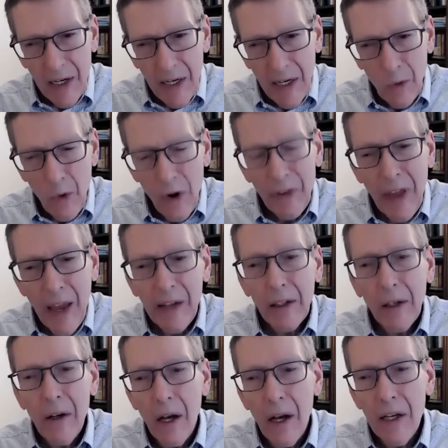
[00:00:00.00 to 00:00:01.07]
And what that
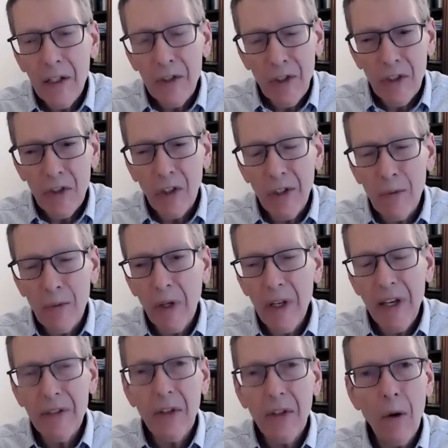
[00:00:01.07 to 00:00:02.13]
caused is
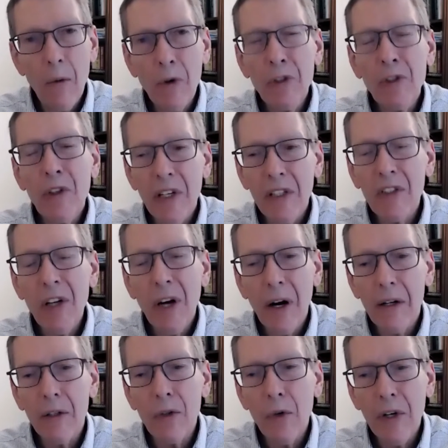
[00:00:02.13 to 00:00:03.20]
almost the
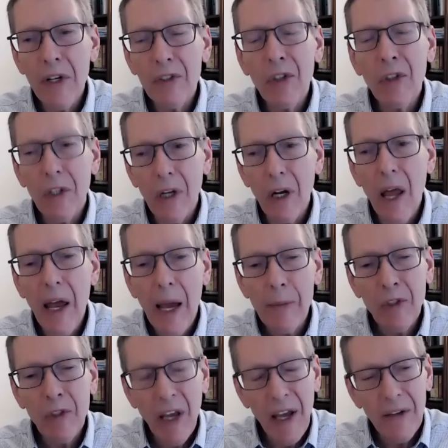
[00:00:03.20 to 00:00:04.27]
entire grid to
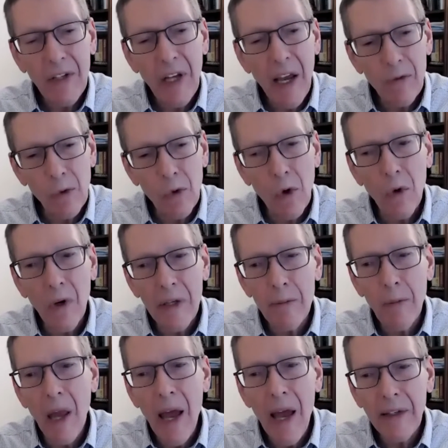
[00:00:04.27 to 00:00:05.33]
collapse. They had to have rolling
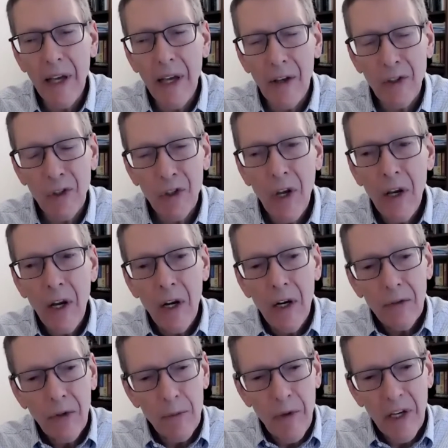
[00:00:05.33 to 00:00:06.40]
blackouts
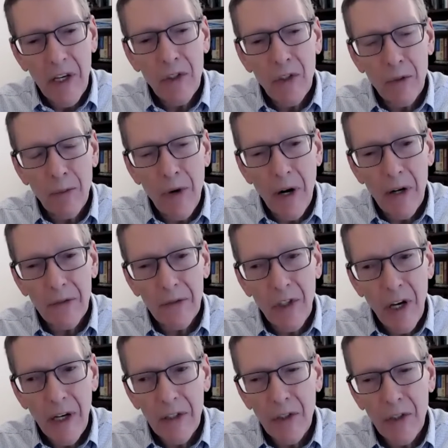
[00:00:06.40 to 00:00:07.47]
from the eastern part of
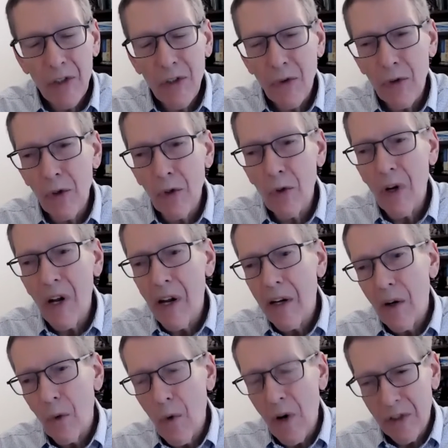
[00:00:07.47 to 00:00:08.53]
Texas through
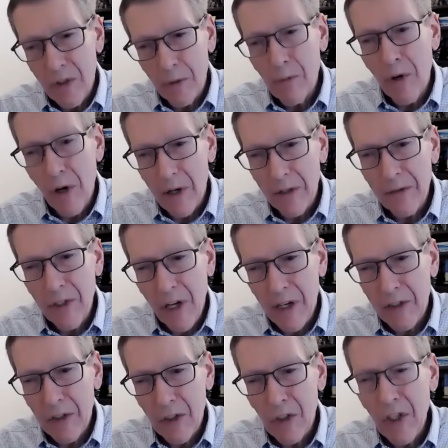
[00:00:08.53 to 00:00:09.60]
western part of
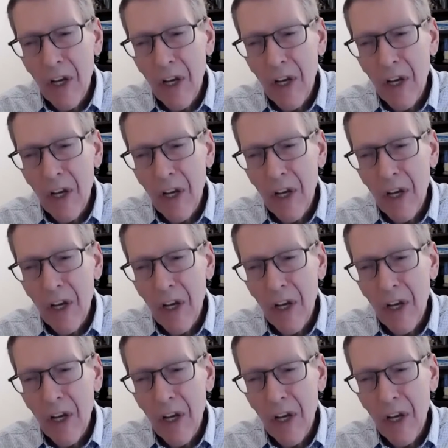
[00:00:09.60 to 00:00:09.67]
Texas